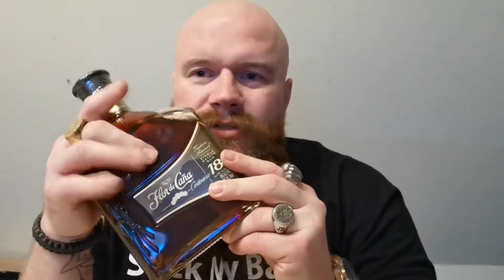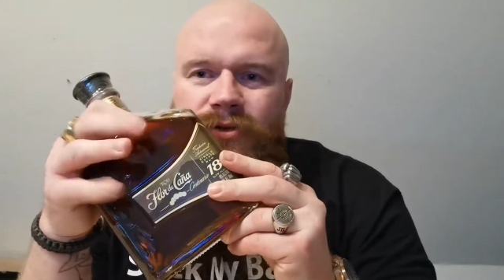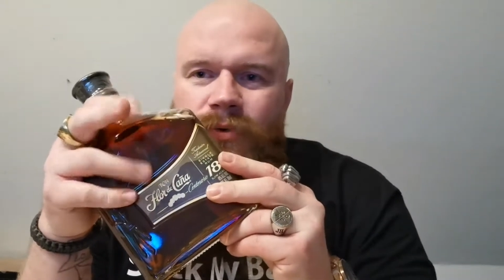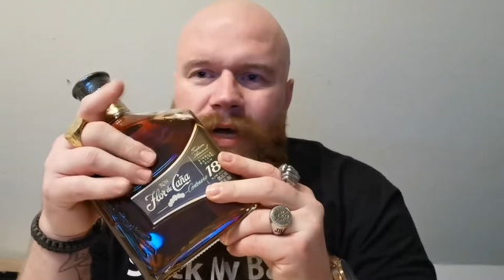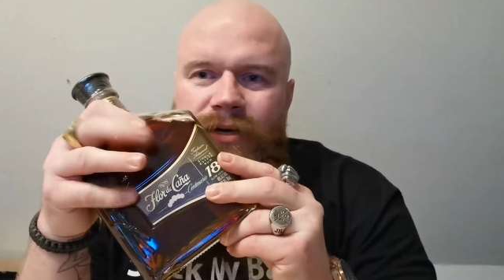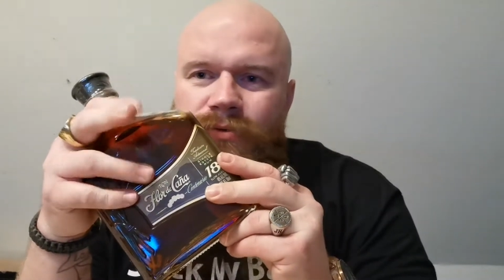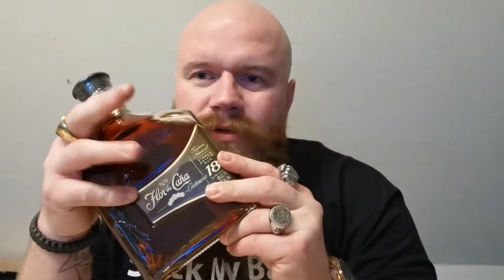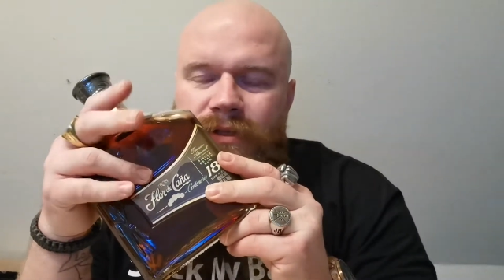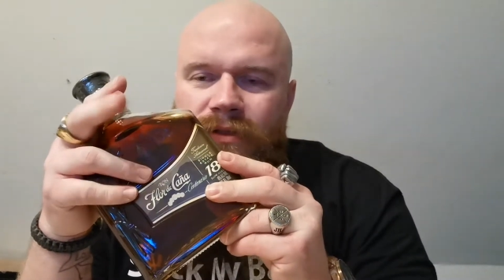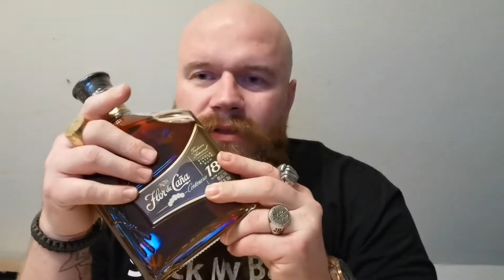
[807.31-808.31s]
So I
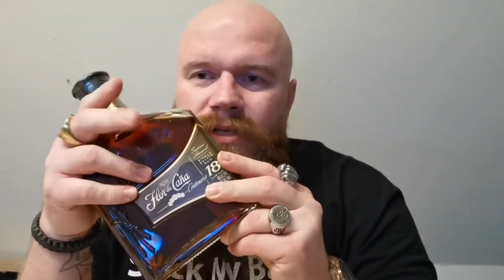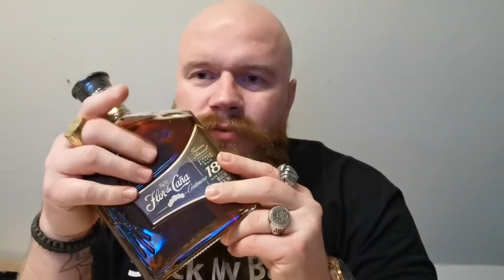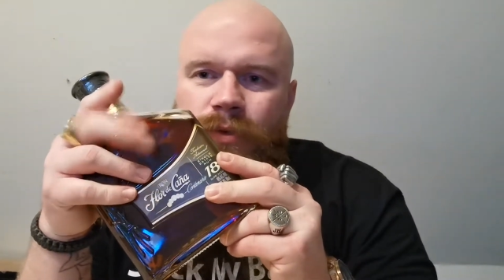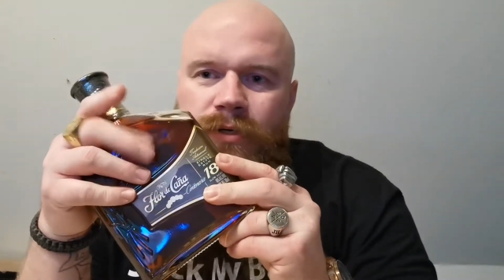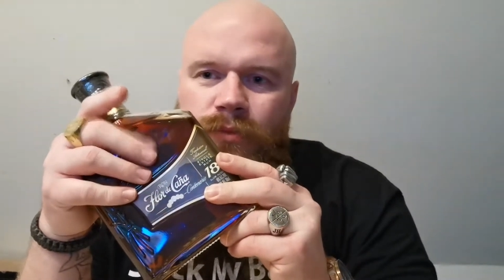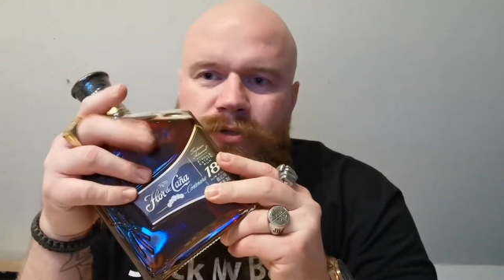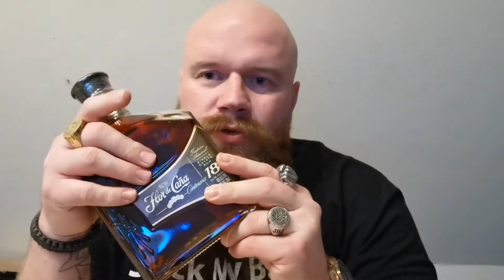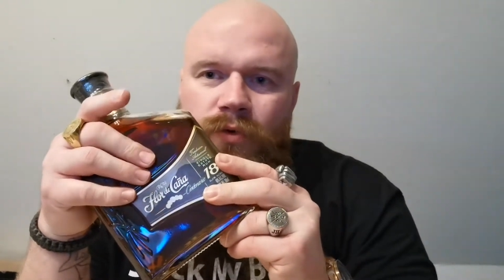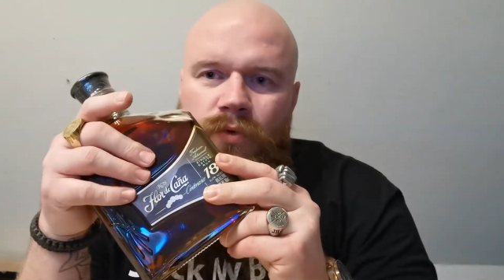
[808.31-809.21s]
don't. This one was